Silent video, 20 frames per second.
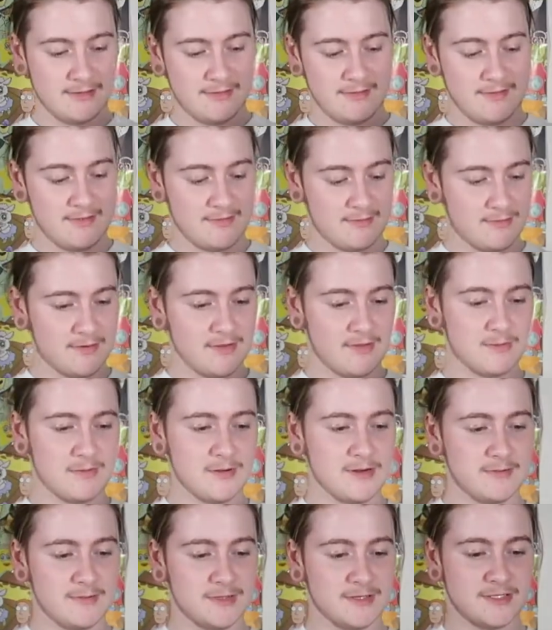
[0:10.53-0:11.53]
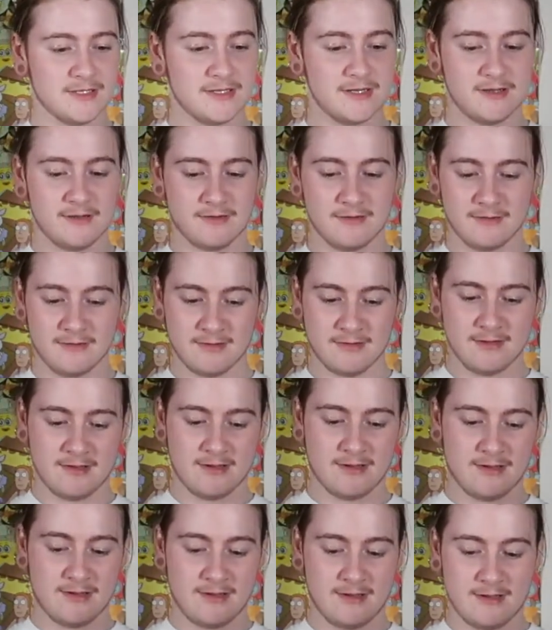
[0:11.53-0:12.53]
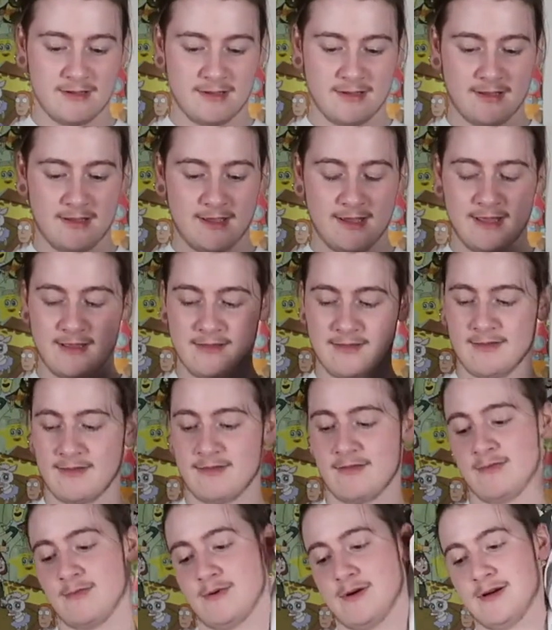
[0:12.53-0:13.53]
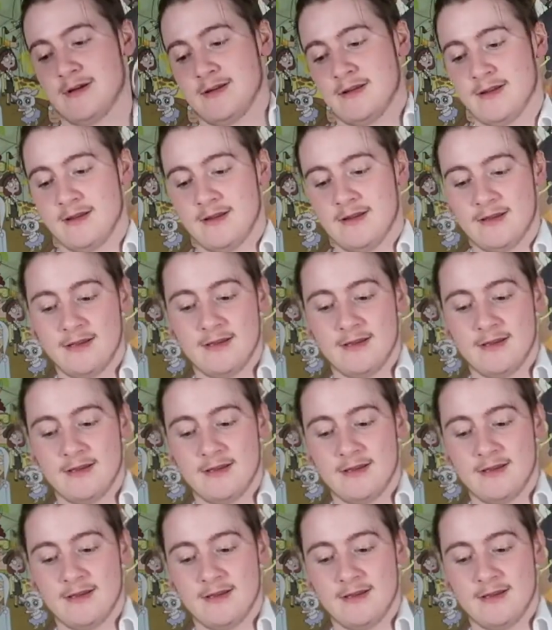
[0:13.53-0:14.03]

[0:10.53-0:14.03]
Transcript: This one is pretty much new, and this one